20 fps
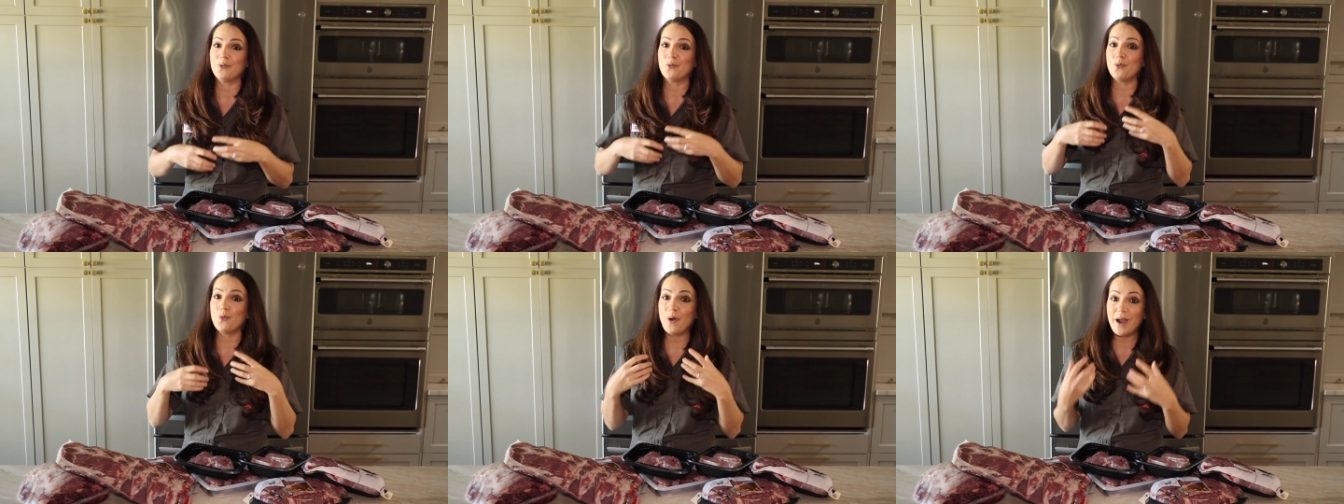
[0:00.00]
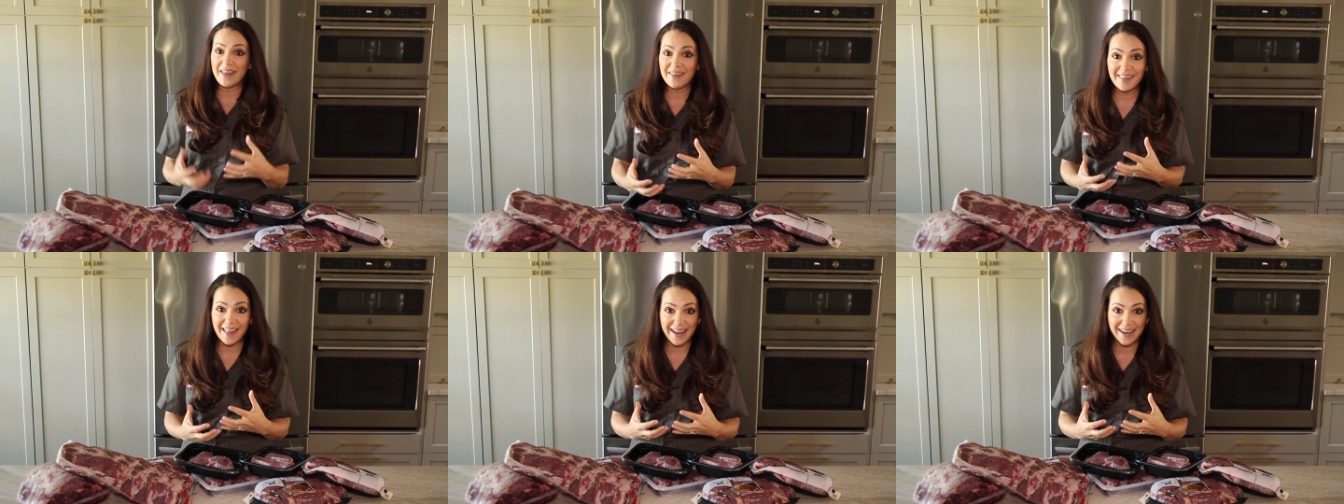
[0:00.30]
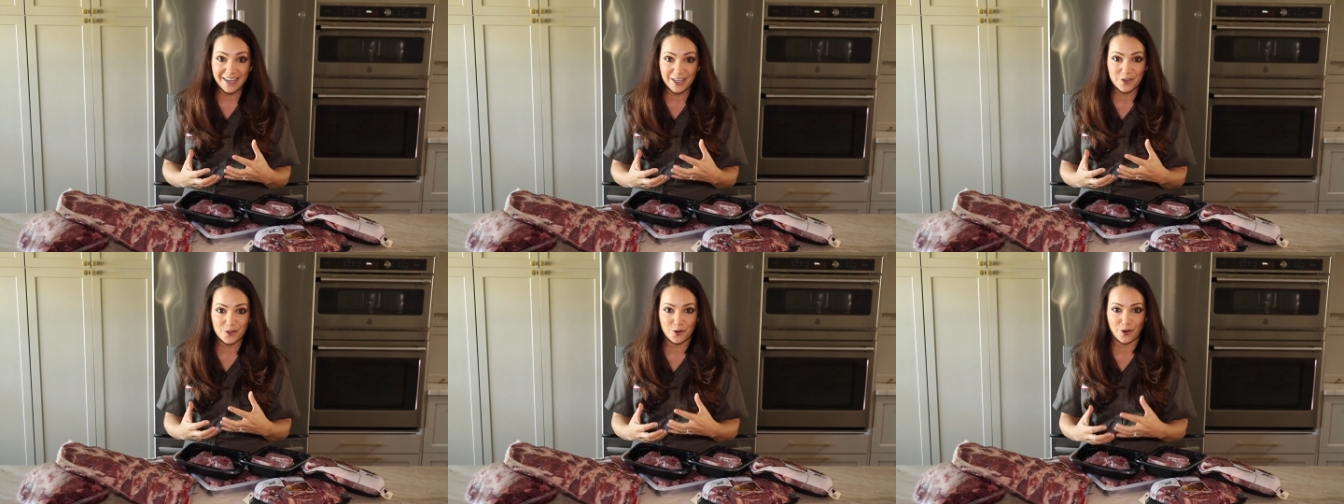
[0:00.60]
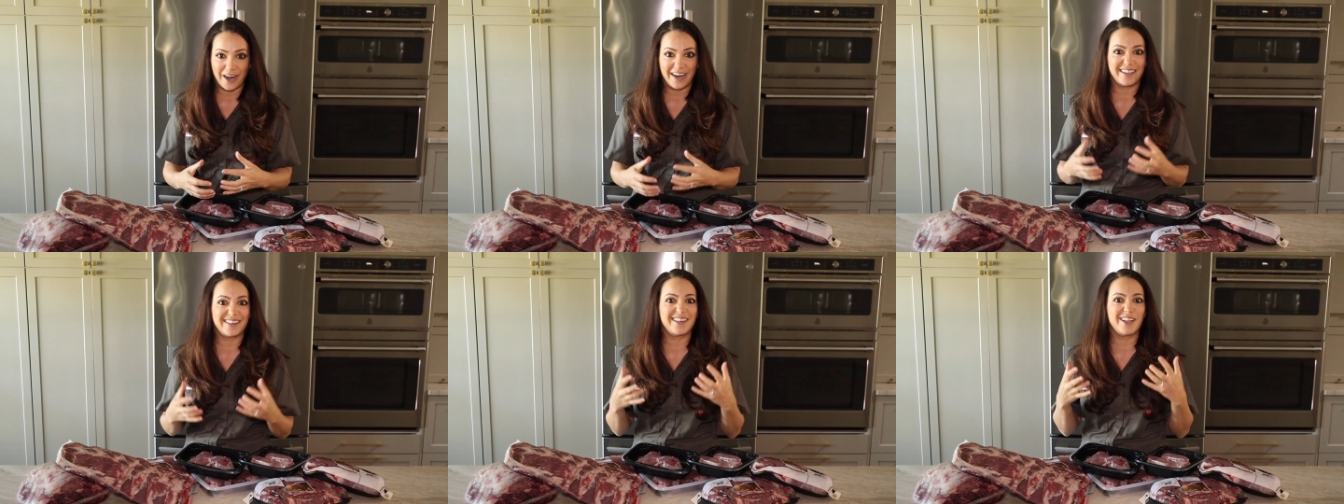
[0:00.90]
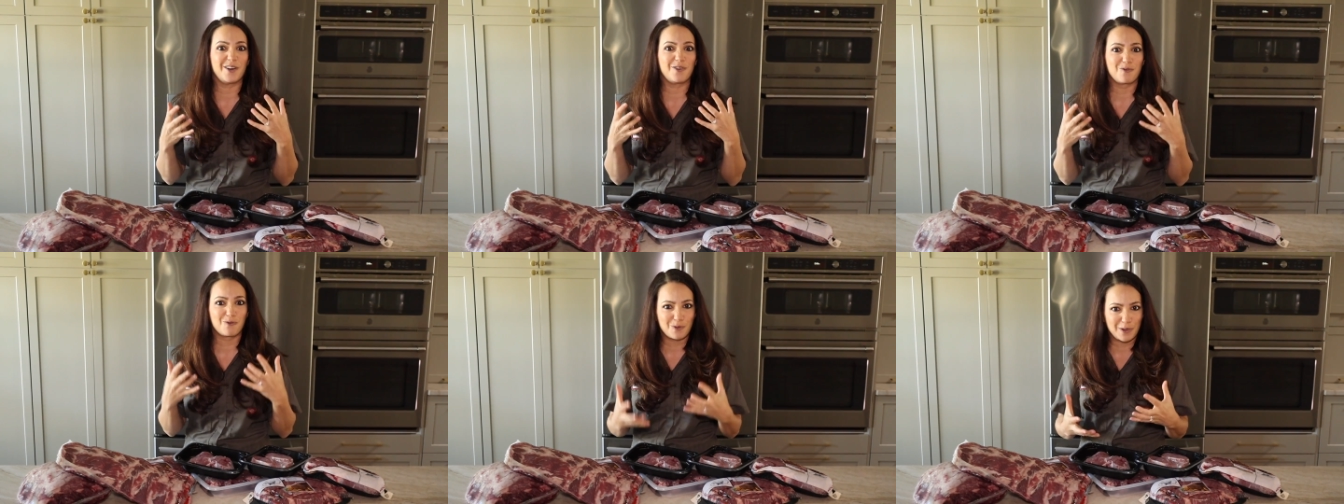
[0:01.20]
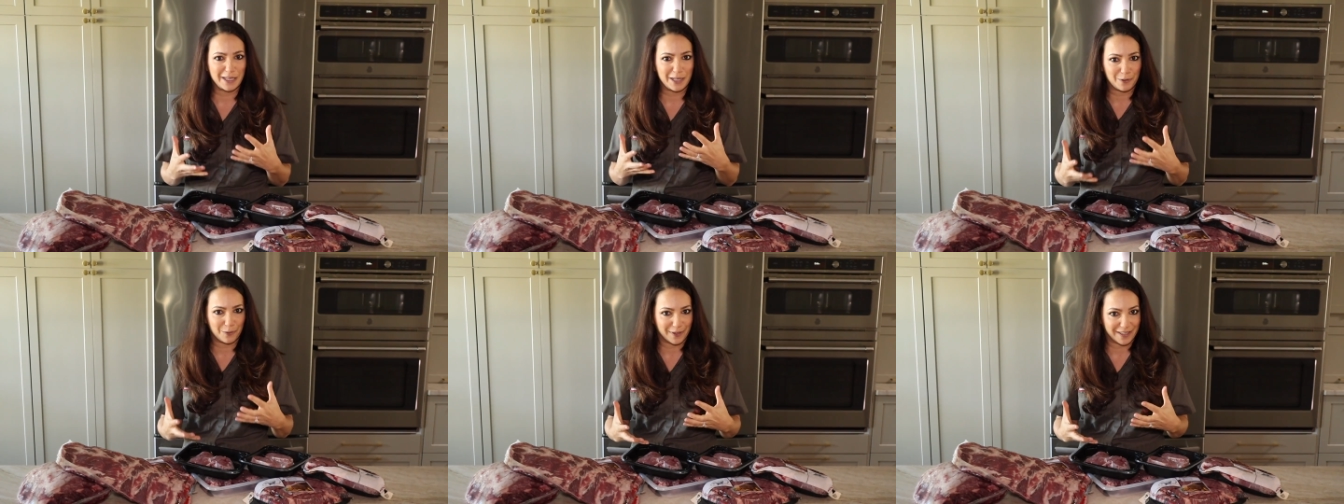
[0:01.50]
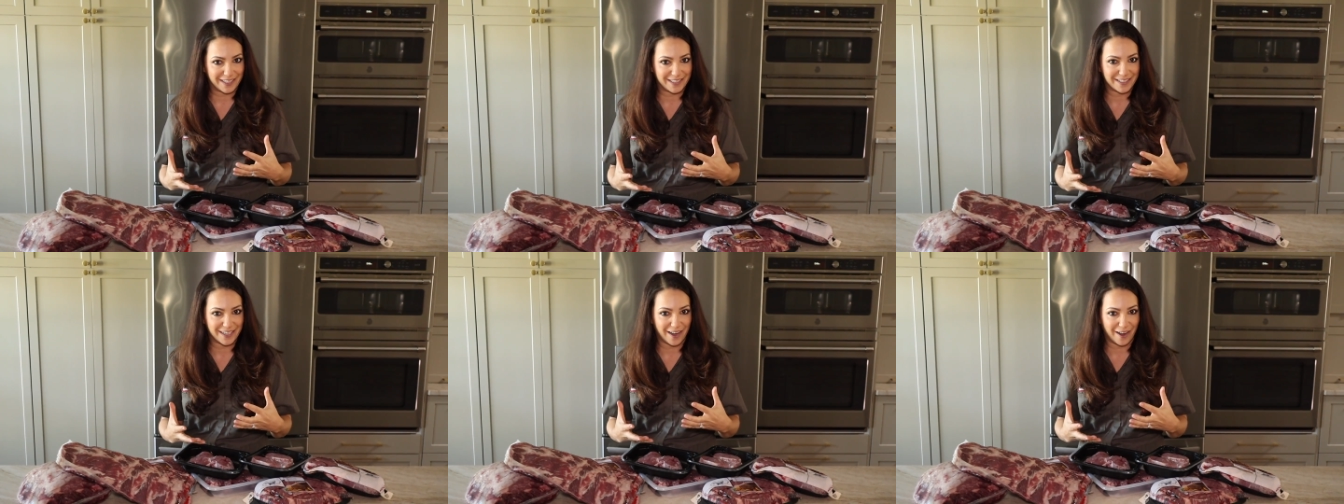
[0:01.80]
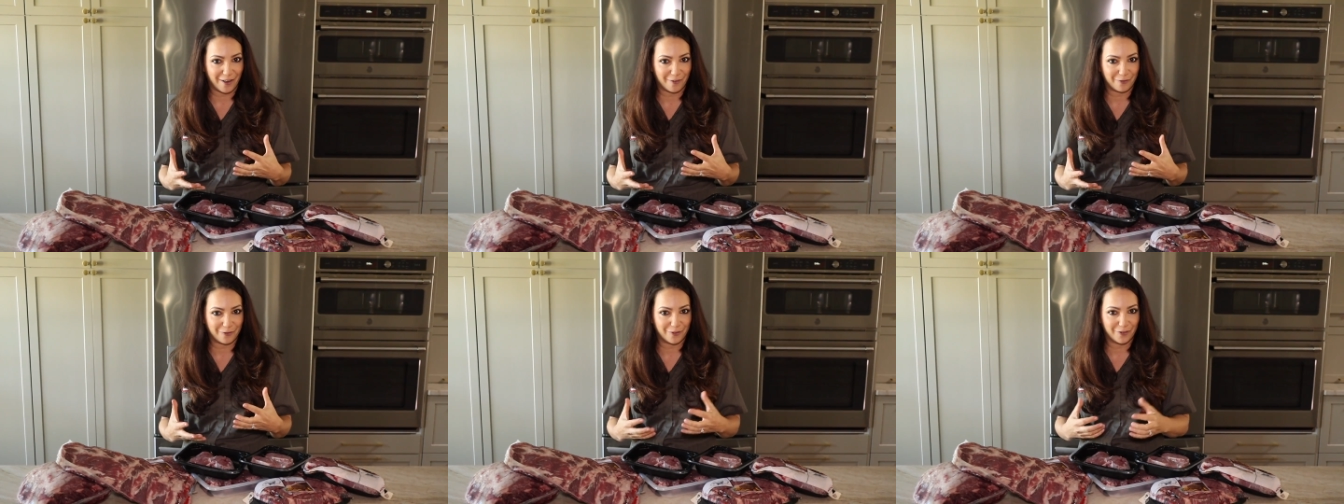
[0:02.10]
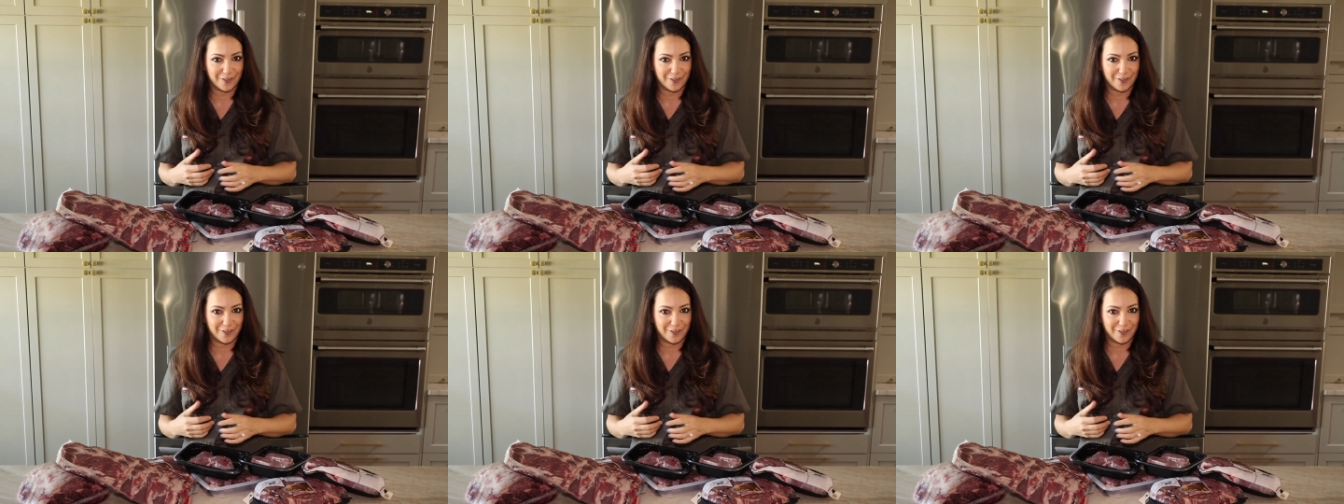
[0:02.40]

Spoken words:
And when they contract, they're really, really tough.